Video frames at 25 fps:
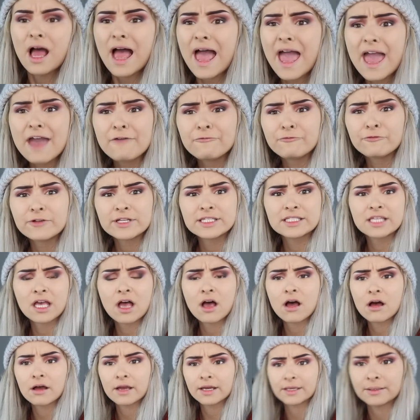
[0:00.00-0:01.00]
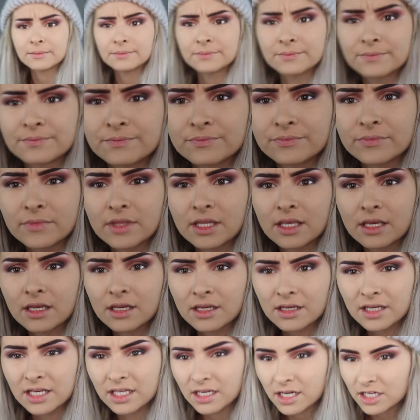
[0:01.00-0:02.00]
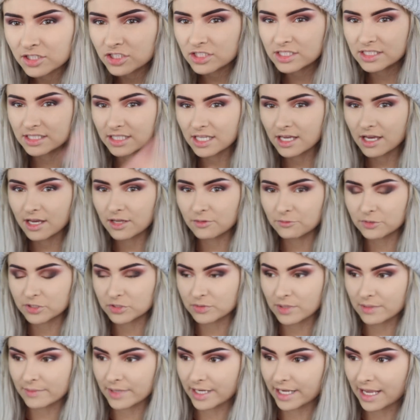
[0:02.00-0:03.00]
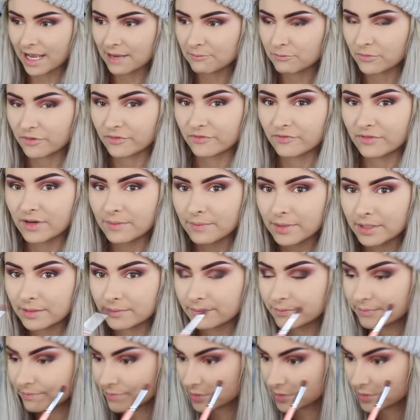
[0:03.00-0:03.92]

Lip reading: Every time! Can I just learn which way my camera flipping